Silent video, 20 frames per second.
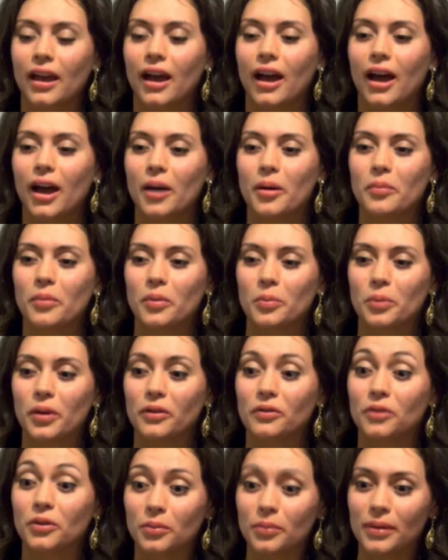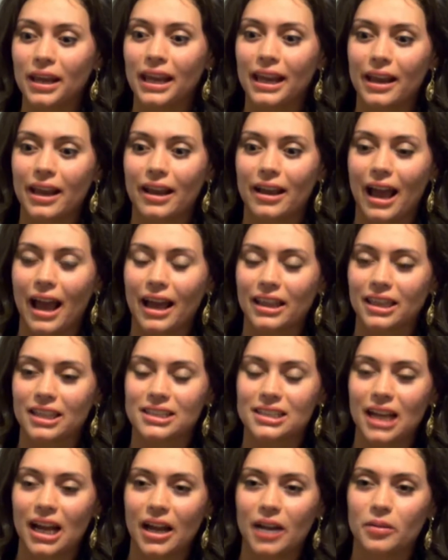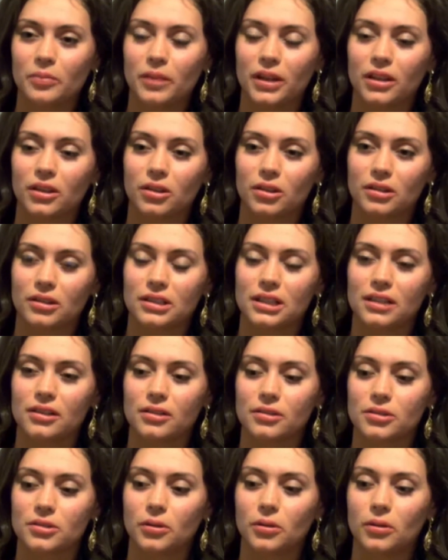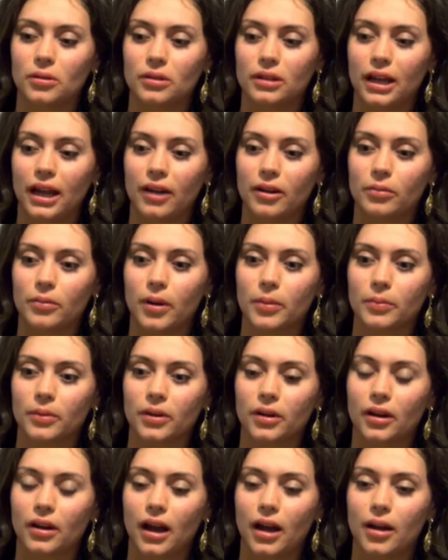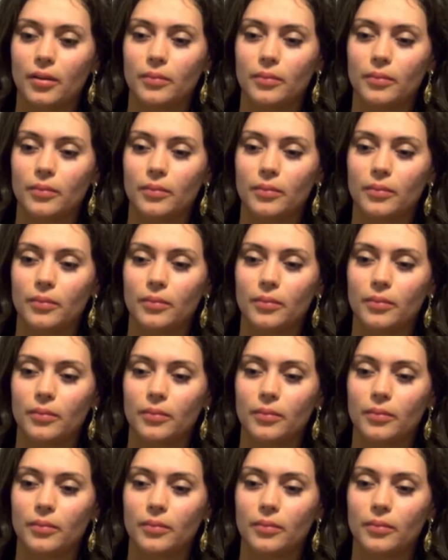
But for me, at the time, being 13 years old, I remember